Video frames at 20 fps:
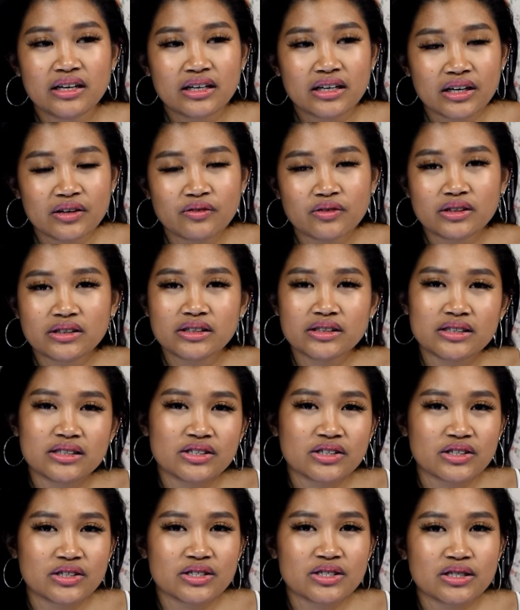can really
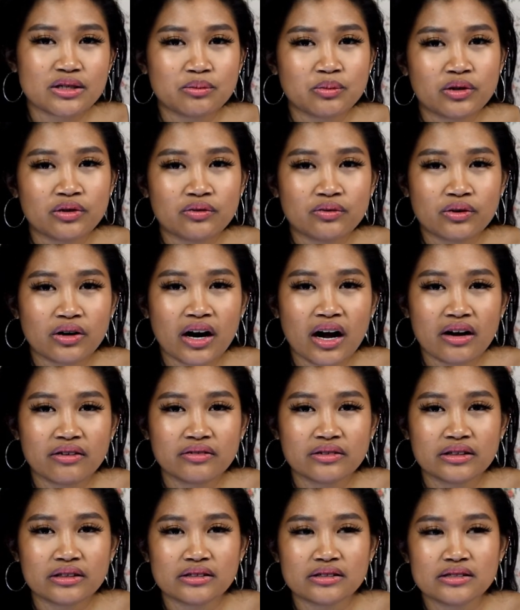deter someone from
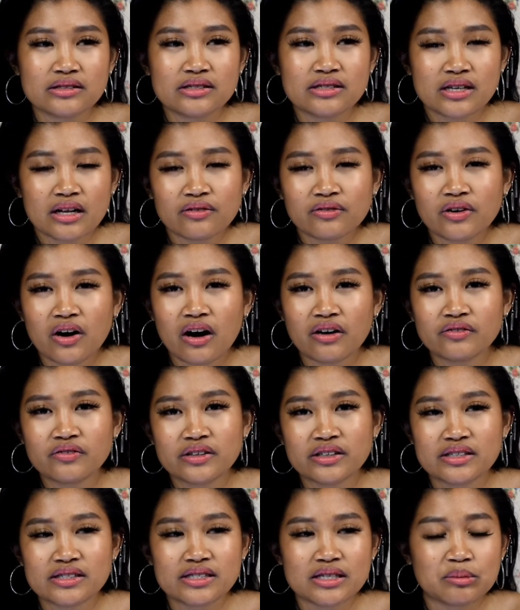having
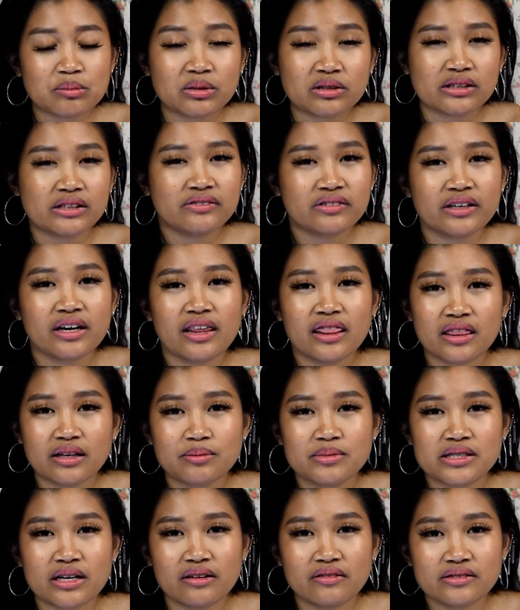self-confidence and believing in
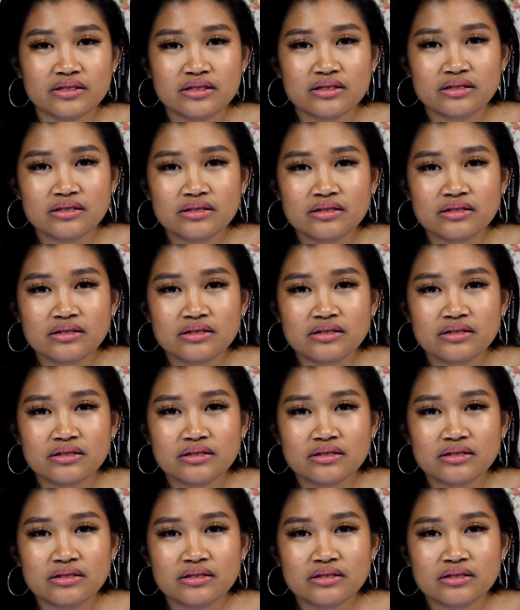themselves.